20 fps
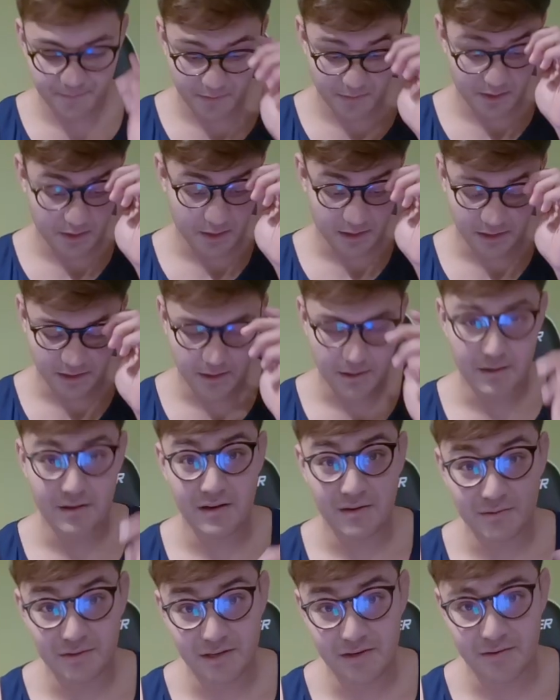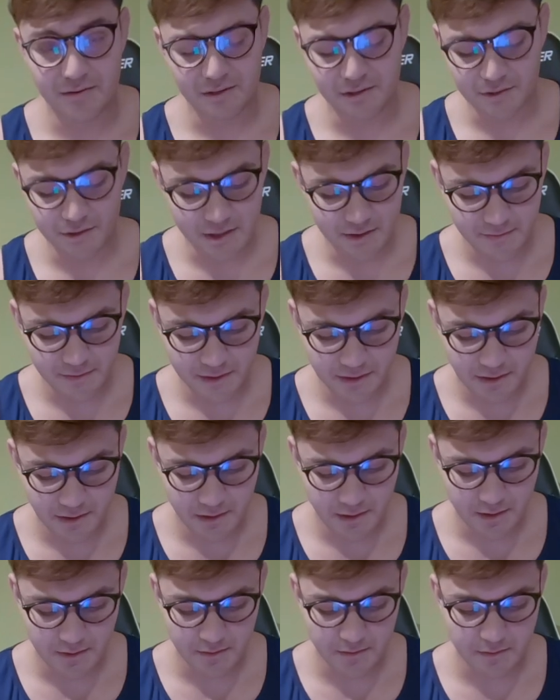Like, uh, I was already driving.
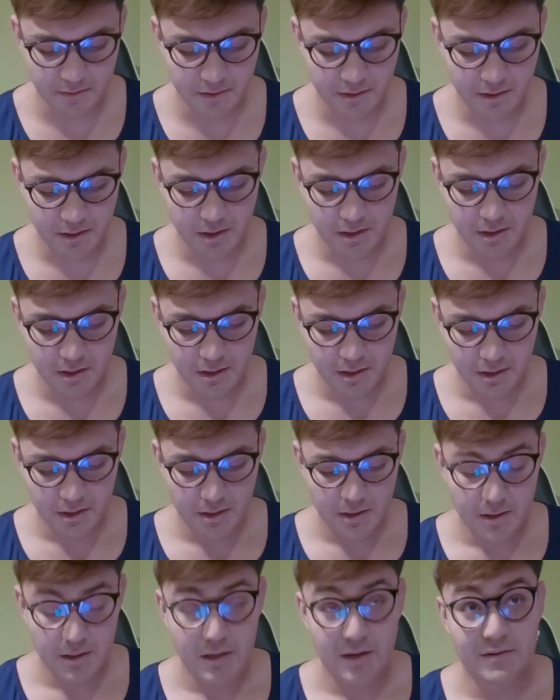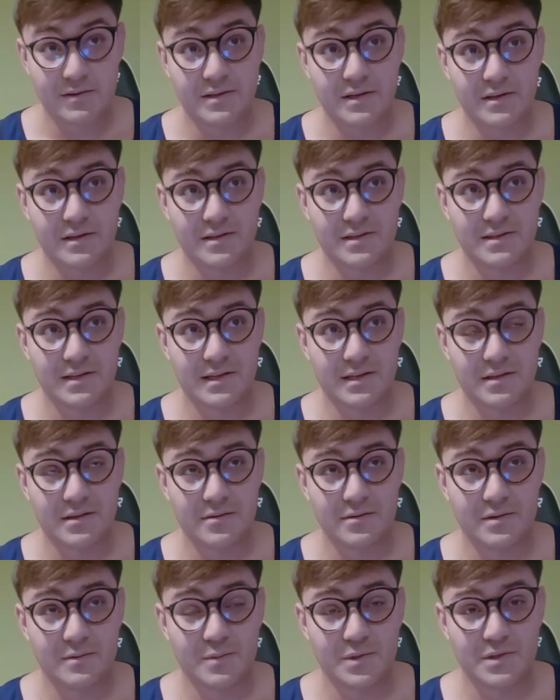I'll, I was down in Saint
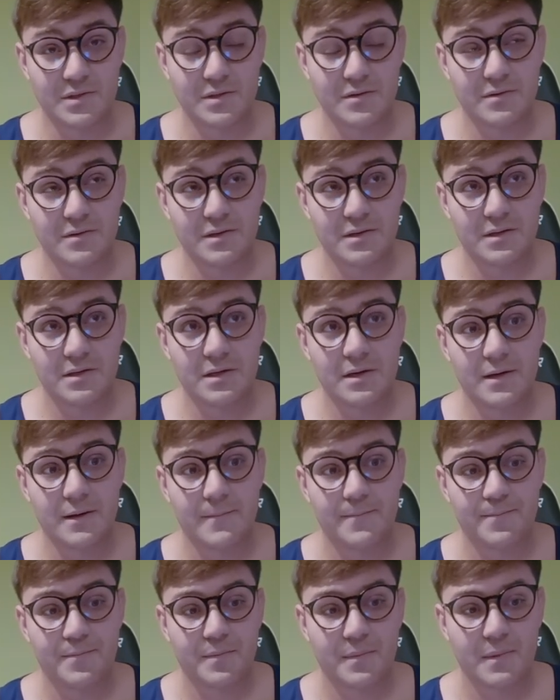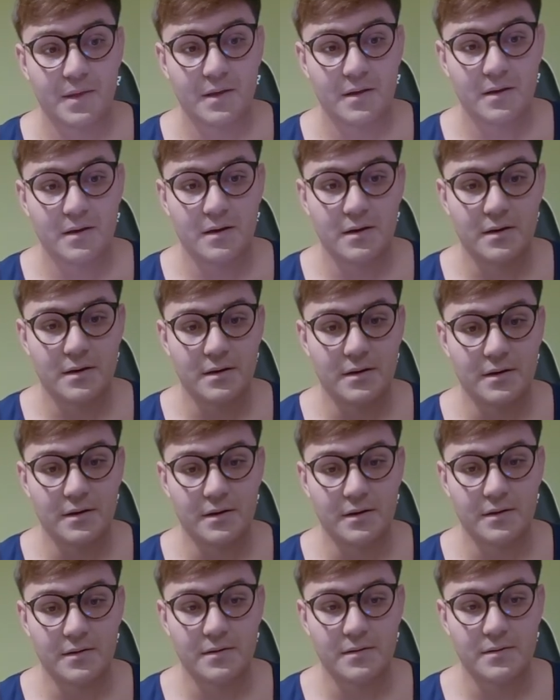Louis, Missouri,
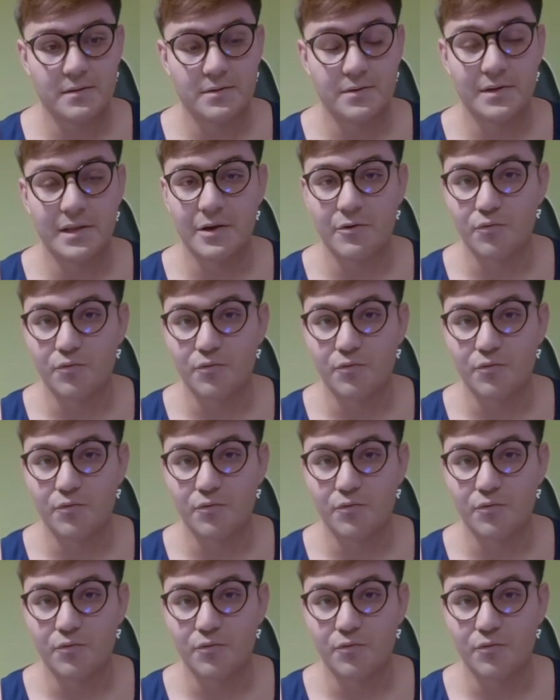uh, doing like